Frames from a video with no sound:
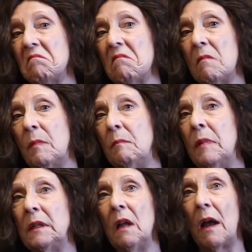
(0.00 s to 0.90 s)

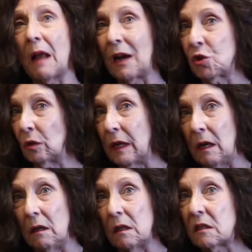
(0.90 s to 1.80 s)
but not
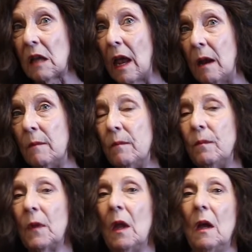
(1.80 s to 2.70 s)
actually say,
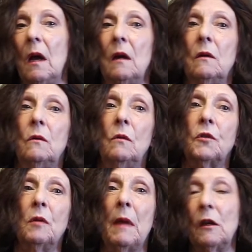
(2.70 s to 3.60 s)
or
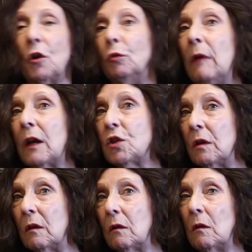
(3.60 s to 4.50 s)
to make a
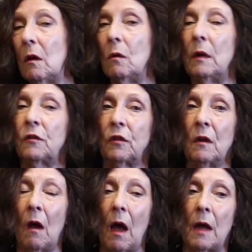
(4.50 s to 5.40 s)
correction. No, it's
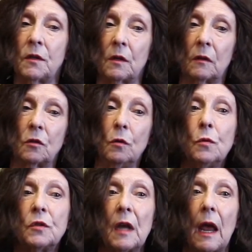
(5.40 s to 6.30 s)
not
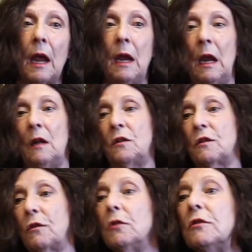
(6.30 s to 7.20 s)
Tuesday, it's
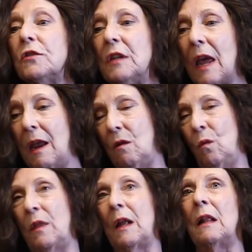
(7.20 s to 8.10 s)
Thursday
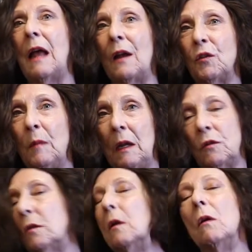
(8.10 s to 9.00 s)
when the class
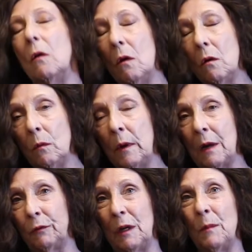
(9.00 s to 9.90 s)
meets, or
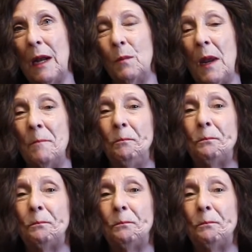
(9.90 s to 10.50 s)
whatever it might be.